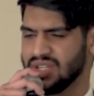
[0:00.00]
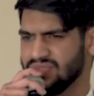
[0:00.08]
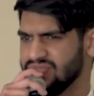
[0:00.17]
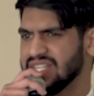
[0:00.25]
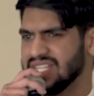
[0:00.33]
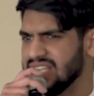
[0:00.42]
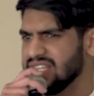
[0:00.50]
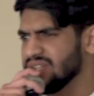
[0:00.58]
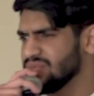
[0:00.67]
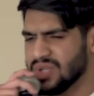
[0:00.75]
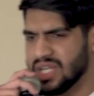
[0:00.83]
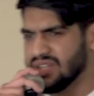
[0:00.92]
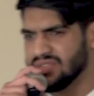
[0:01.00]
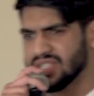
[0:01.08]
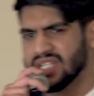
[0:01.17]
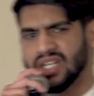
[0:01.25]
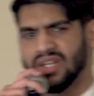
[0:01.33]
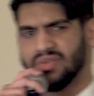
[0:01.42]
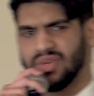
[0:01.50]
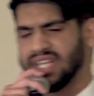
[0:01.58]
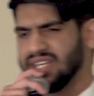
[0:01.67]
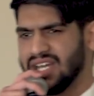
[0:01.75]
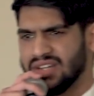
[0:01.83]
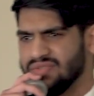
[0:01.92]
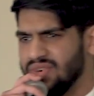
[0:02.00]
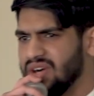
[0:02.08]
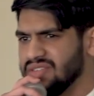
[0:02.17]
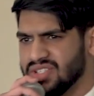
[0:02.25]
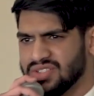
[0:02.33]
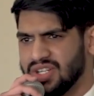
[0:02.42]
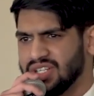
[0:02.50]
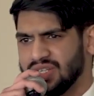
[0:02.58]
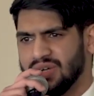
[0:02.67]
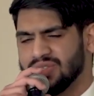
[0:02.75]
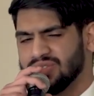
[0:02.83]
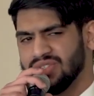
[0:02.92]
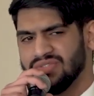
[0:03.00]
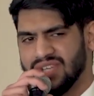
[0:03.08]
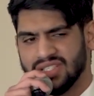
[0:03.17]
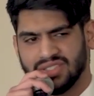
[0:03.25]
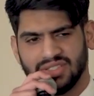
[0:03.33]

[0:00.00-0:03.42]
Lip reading: fitting in and whatever when I got involved and I started going to events.